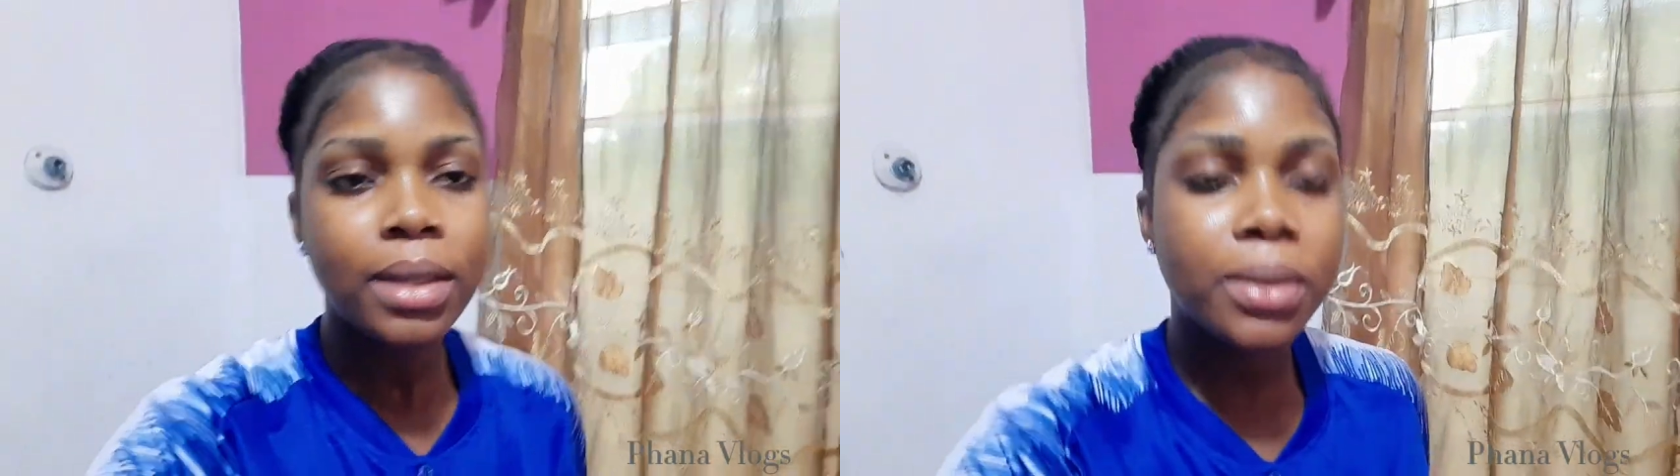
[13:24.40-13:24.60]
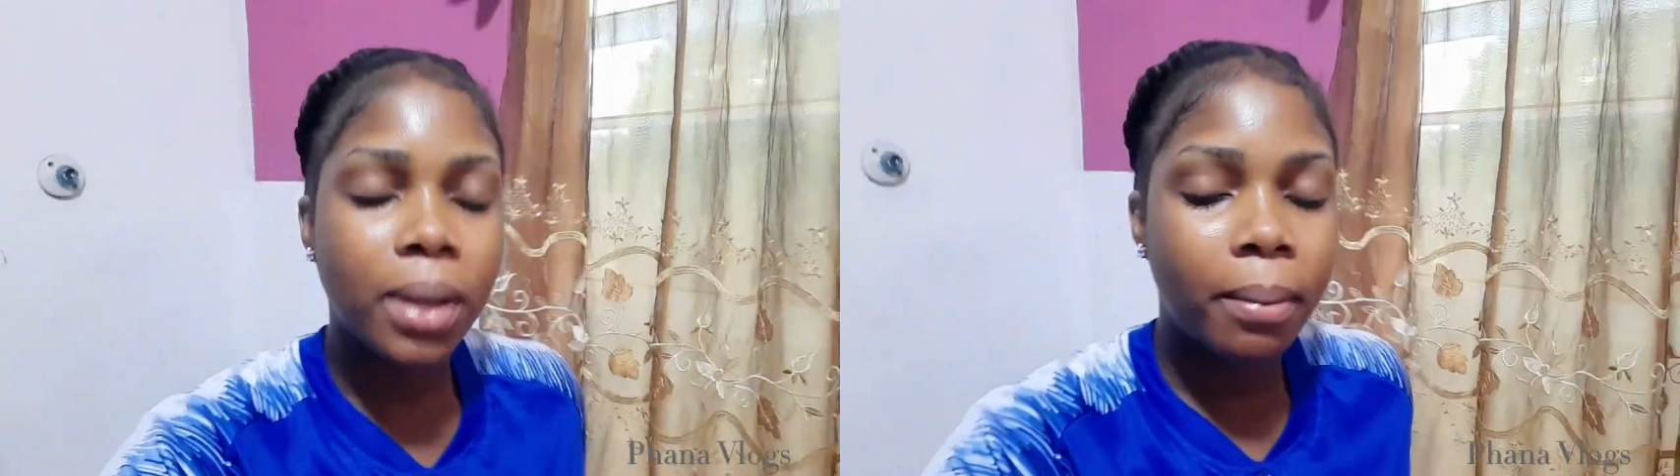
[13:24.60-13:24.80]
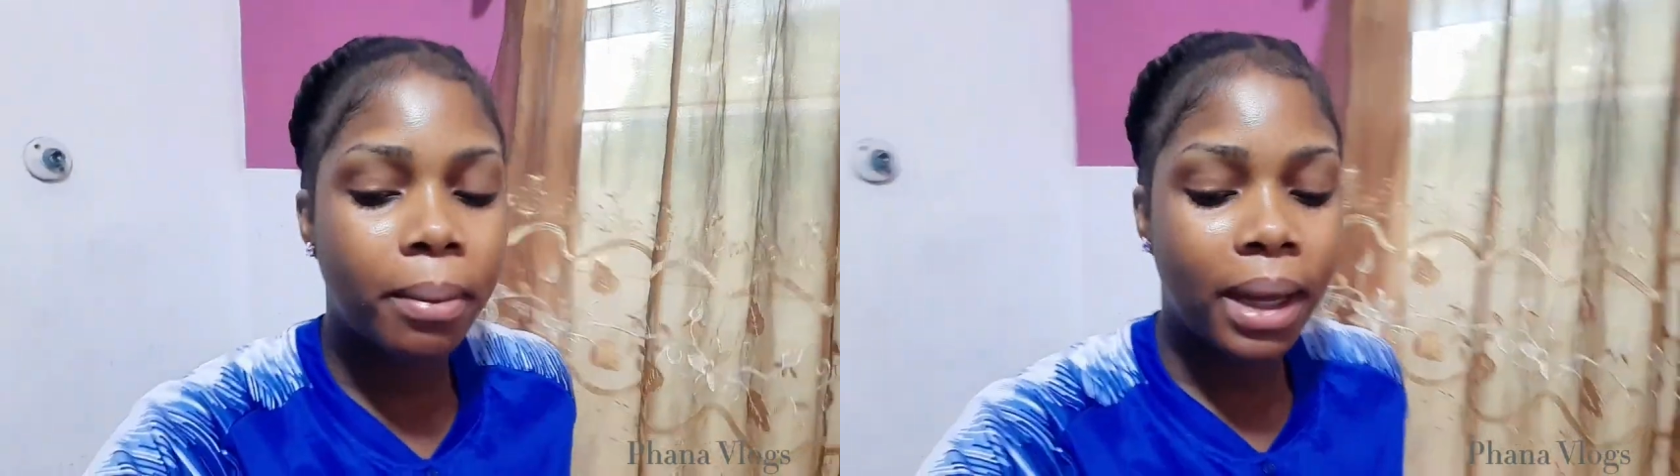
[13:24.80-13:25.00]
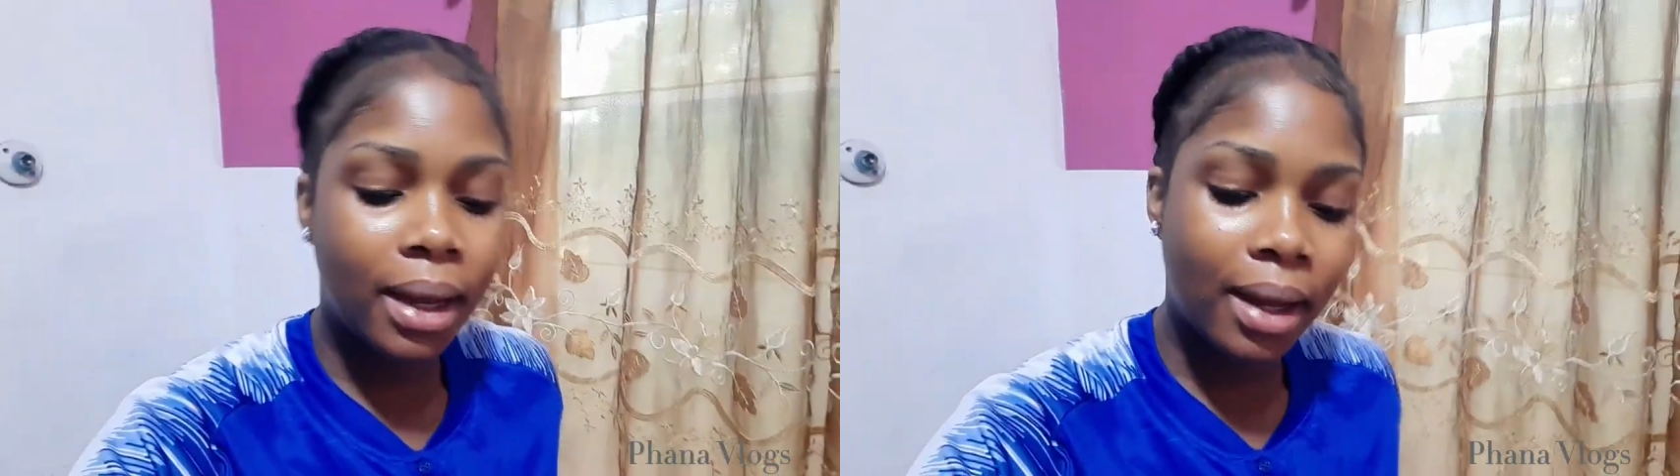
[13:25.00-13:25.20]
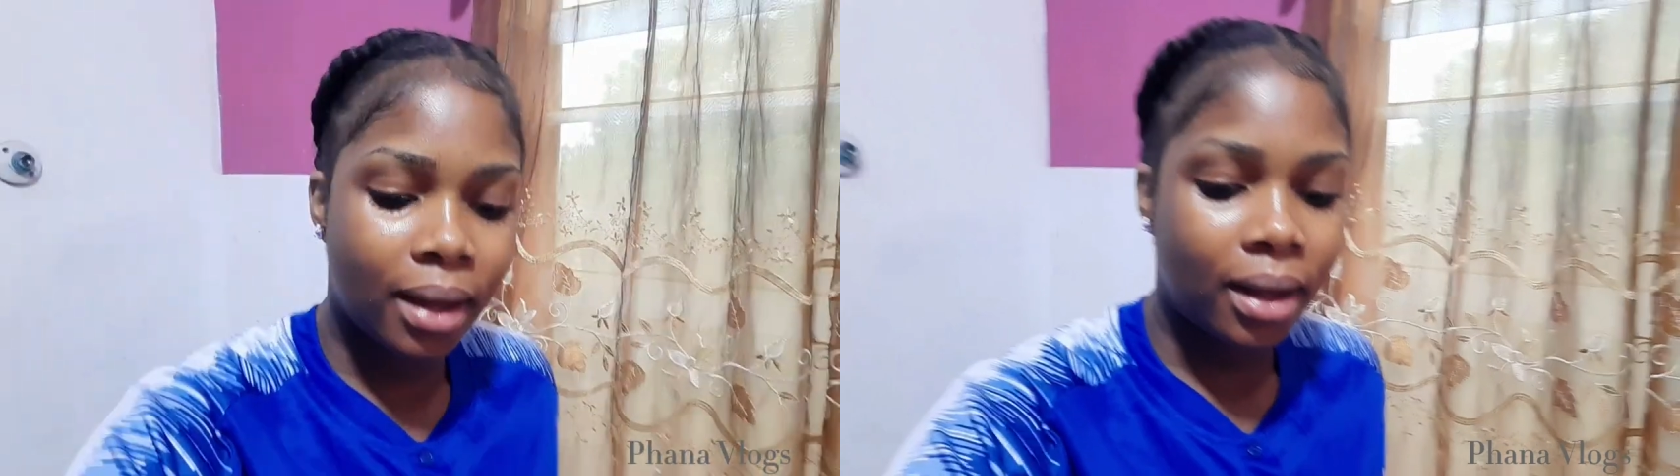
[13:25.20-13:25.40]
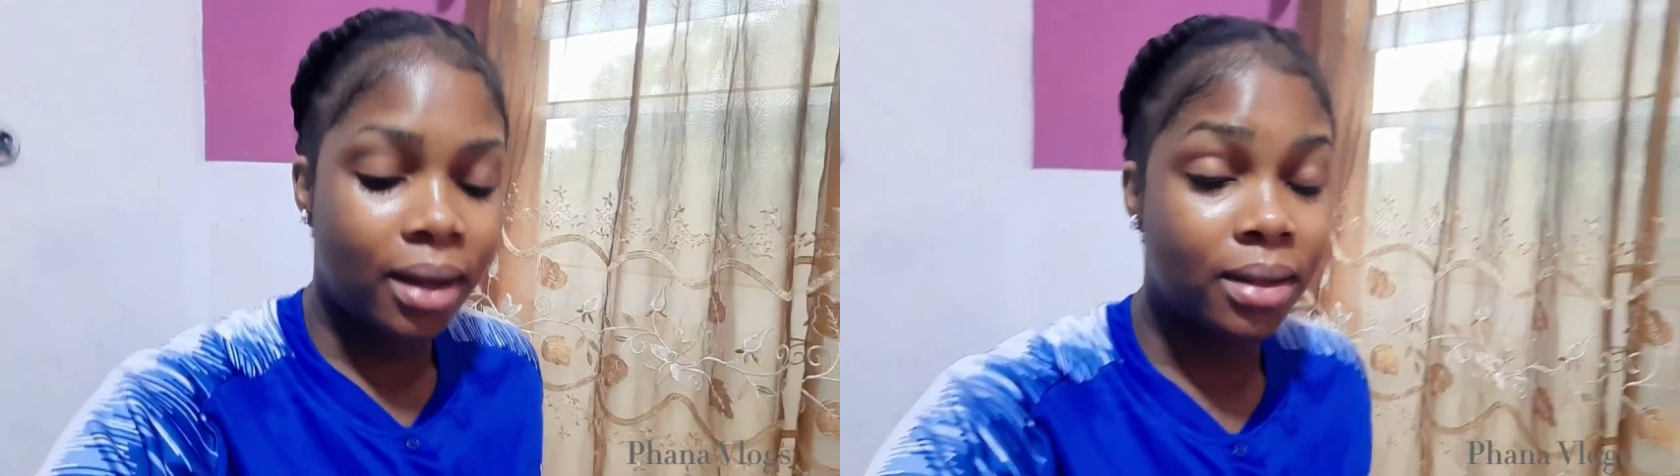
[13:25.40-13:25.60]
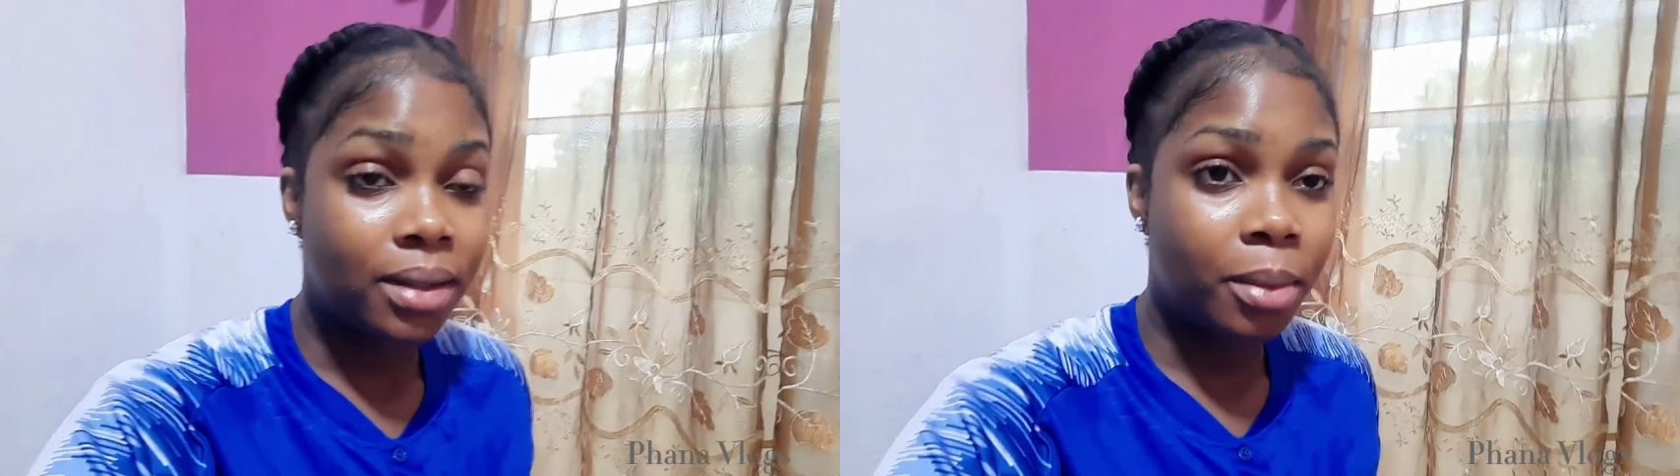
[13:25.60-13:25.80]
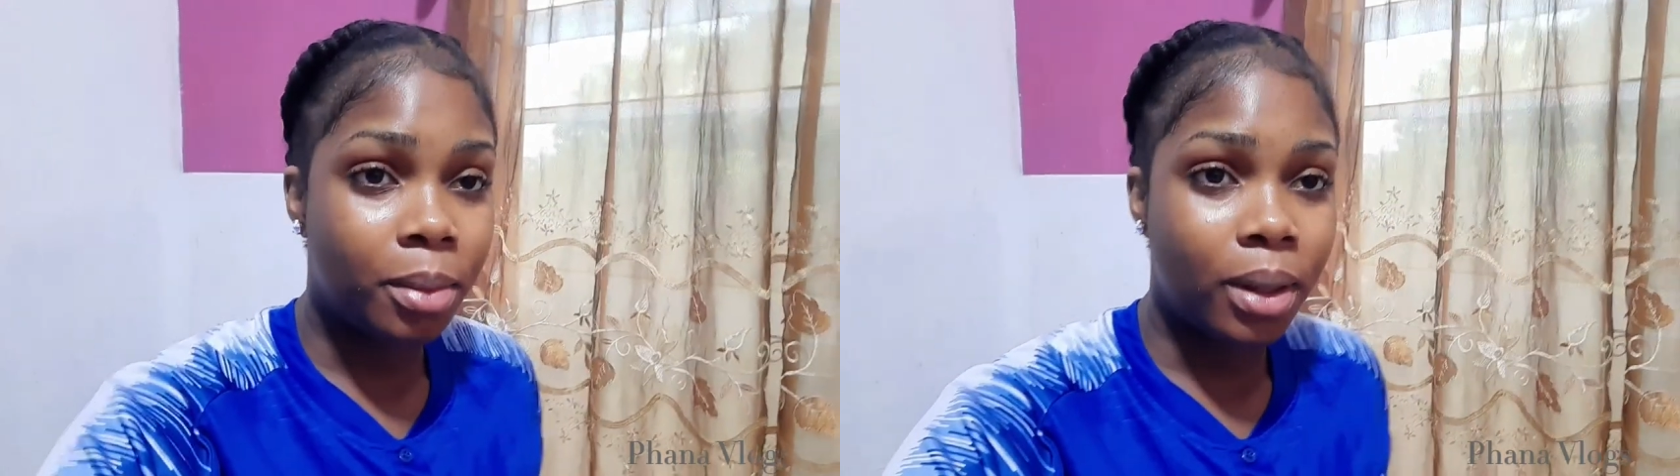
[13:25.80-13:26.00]
So I'm back and
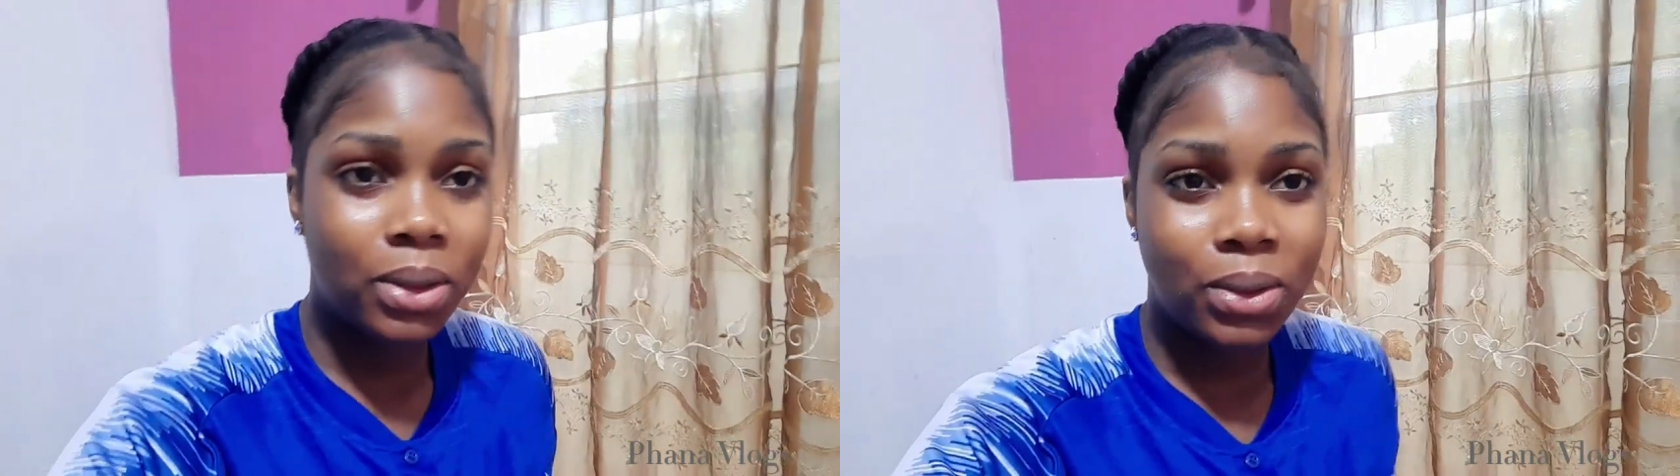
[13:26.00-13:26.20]
I'm about